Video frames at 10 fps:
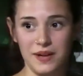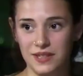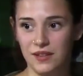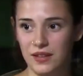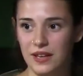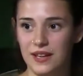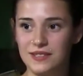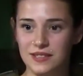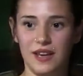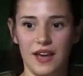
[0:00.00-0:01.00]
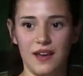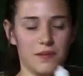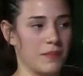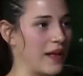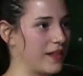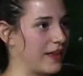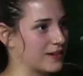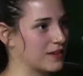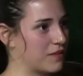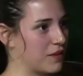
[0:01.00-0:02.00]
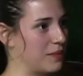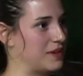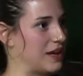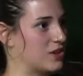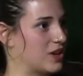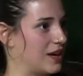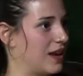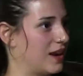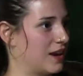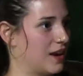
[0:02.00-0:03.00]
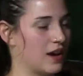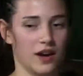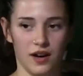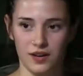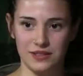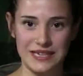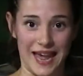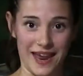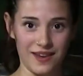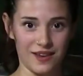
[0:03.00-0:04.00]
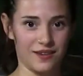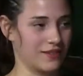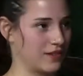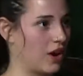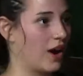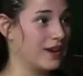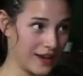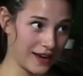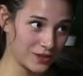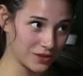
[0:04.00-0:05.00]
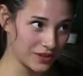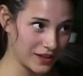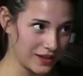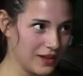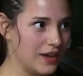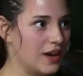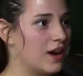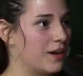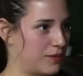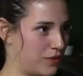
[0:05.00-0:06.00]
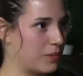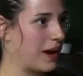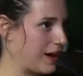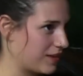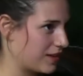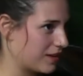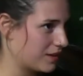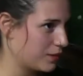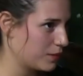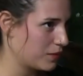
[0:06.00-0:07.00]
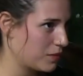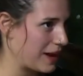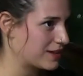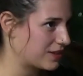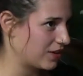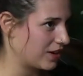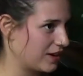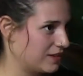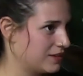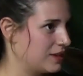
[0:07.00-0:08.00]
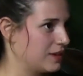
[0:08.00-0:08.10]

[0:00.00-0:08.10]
basically instigate malolactic fermentation in a tank unnaturally if you buy the bacteria,